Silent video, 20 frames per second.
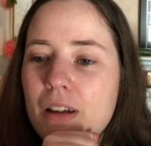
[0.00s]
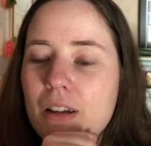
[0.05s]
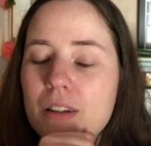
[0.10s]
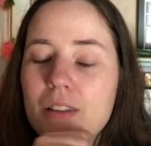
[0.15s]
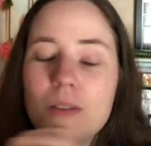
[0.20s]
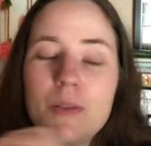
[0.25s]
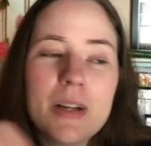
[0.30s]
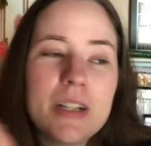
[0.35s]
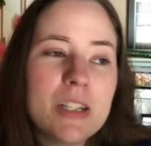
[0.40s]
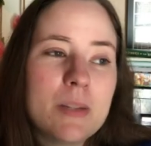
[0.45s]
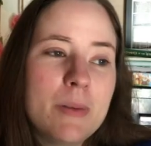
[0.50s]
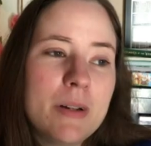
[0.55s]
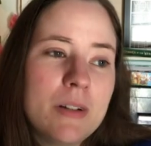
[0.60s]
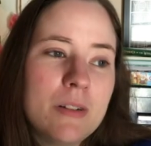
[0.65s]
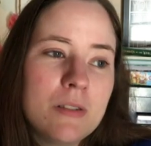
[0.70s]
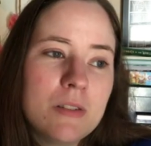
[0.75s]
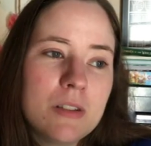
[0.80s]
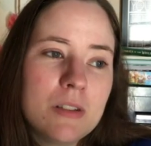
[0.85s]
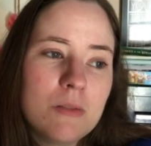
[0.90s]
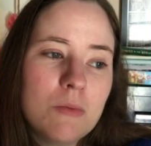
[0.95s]
the way it
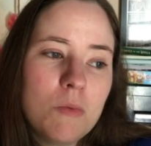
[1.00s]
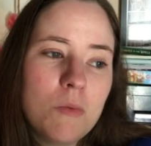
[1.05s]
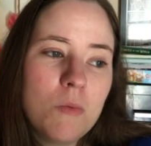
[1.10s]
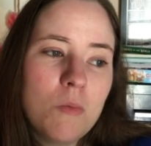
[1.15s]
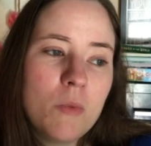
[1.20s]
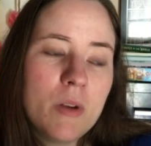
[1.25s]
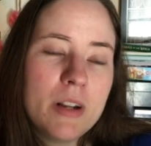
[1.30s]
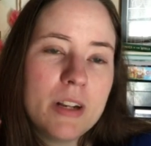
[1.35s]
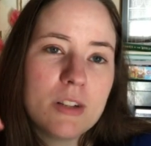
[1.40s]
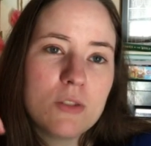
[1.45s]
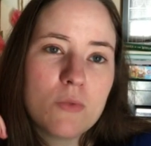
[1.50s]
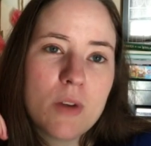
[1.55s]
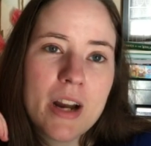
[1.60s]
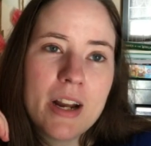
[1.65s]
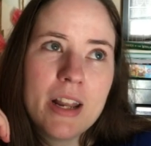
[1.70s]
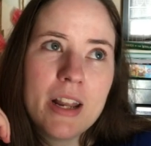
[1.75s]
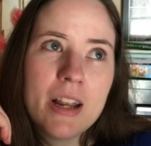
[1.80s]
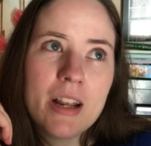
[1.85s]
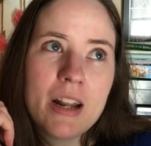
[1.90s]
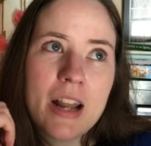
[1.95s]
smells when it's
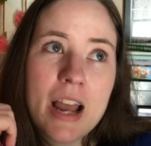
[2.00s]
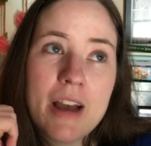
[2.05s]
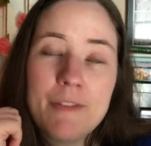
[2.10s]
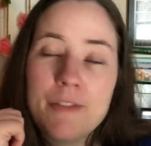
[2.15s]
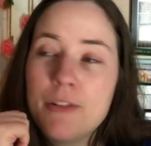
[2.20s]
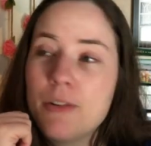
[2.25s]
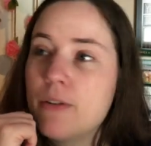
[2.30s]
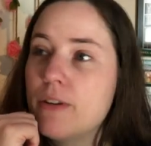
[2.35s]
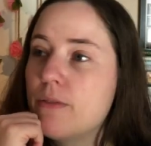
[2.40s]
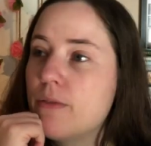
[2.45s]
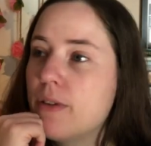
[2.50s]
raining and after it